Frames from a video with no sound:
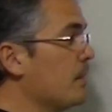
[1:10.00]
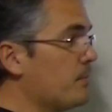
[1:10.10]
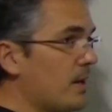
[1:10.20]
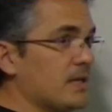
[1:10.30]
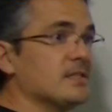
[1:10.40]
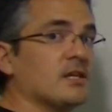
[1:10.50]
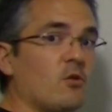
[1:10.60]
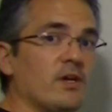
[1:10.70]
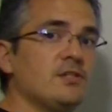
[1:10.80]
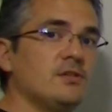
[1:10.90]
But the
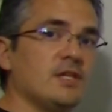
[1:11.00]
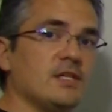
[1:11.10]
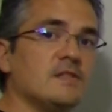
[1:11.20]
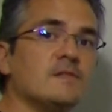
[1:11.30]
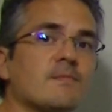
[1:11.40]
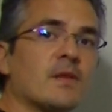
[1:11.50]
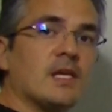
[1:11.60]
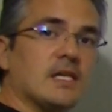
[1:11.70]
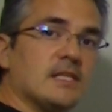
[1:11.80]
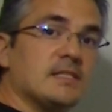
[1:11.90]
question is,
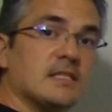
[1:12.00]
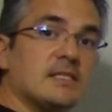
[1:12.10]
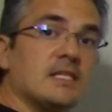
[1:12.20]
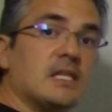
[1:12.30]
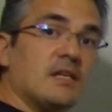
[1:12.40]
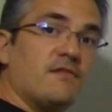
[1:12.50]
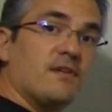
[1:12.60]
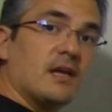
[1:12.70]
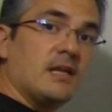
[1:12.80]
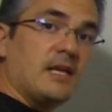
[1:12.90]
is it
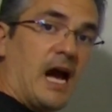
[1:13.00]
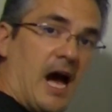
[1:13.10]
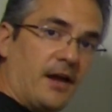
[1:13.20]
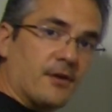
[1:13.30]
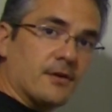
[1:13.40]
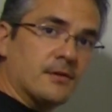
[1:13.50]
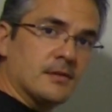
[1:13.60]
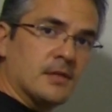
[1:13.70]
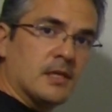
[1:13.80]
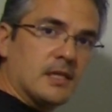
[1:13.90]
significantly higher
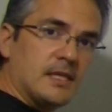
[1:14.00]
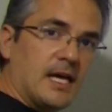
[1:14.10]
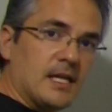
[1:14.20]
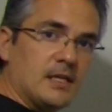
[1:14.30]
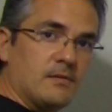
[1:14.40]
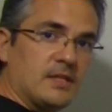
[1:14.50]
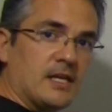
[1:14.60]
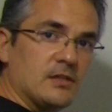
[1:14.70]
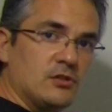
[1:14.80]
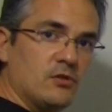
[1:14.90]
than it, than
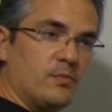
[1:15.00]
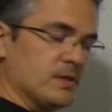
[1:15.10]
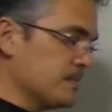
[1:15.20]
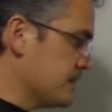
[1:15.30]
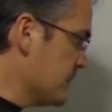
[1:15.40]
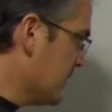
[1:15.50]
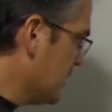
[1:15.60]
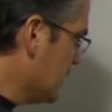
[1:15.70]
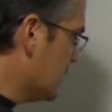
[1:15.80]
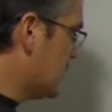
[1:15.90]
it should be?
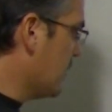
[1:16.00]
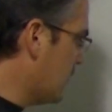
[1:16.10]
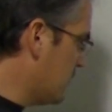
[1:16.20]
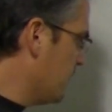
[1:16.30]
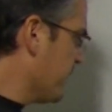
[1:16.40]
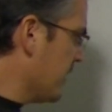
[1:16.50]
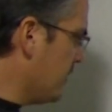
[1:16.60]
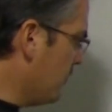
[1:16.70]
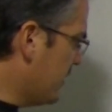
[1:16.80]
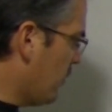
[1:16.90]
So
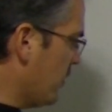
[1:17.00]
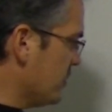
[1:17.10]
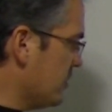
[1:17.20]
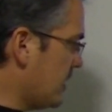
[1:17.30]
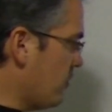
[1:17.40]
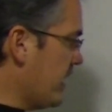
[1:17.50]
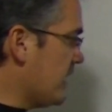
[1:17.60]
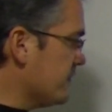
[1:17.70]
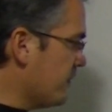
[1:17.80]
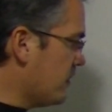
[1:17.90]
the question that we
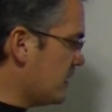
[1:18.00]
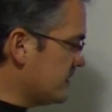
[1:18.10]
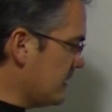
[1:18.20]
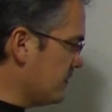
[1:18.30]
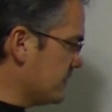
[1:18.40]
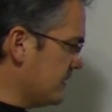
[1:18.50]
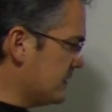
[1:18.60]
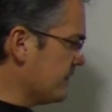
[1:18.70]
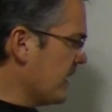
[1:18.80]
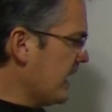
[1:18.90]
have for ourselves
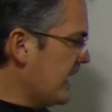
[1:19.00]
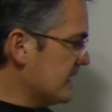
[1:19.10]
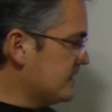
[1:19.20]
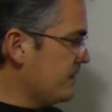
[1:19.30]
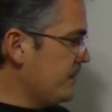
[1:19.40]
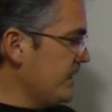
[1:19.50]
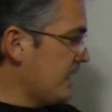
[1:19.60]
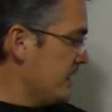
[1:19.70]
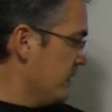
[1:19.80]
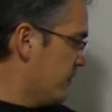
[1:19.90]
is, has there been
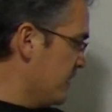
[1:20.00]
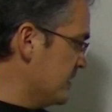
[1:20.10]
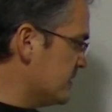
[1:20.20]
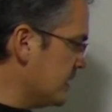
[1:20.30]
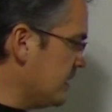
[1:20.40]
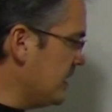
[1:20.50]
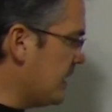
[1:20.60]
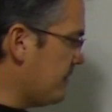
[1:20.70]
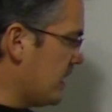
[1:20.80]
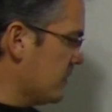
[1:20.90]
an increase in the
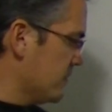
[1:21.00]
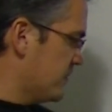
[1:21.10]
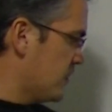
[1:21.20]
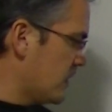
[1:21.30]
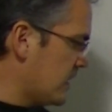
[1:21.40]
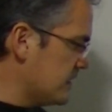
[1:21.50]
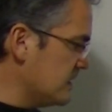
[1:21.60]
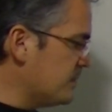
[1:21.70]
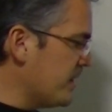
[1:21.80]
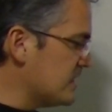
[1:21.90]
amount of soda
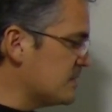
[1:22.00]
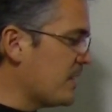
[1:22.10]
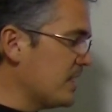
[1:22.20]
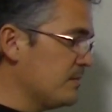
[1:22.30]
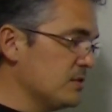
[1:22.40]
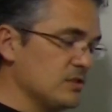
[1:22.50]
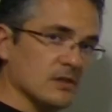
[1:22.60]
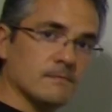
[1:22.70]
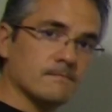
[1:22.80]
dispensed by the machine?